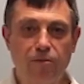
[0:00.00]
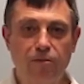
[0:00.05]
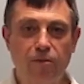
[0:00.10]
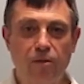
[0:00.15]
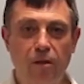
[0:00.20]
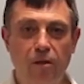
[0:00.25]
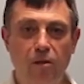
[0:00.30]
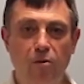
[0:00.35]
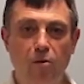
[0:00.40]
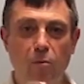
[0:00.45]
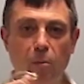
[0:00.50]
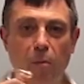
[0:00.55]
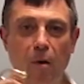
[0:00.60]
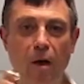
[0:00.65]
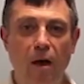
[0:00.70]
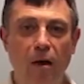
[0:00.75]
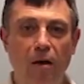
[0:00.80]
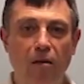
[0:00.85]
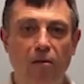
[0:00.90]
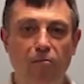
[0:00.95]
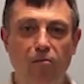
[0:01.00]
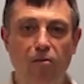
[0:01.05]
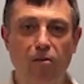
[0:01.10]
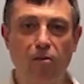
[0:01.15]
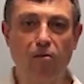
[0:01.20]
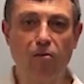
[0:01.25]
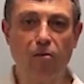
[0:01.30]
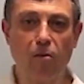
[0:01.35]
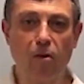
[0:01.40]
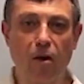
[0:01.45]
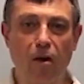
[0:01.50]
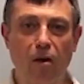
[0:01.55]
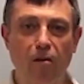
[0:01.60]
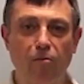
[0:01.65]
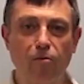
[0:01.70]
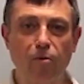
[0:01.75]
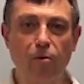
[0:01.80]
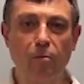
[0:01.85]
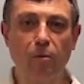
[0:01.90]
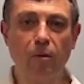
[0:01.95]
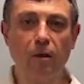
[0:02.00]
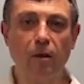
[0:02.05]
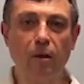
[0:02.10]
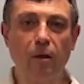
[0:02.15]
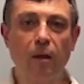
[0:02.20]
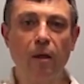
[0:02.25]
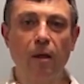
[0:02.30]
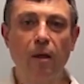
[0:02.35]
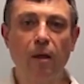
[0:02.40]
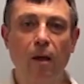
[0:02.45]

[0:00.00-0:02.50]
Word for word: fit in your pocket very, very comfortably.